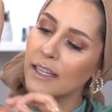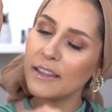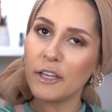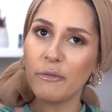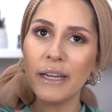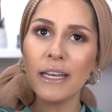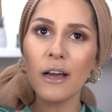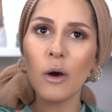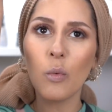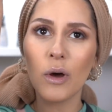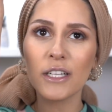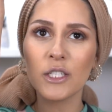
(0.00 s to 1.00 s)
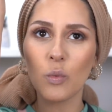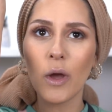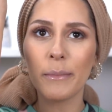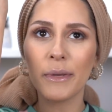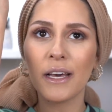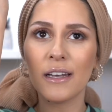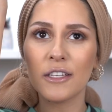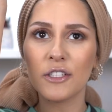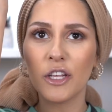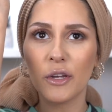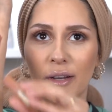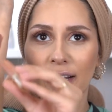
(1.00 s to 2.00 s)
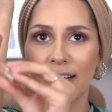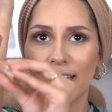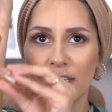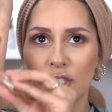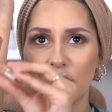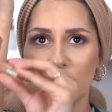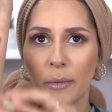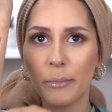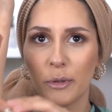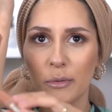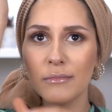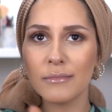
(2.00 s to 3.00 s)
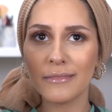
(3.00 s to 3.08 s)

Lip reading: They really are one swipe colours though. Like I literally just go boom.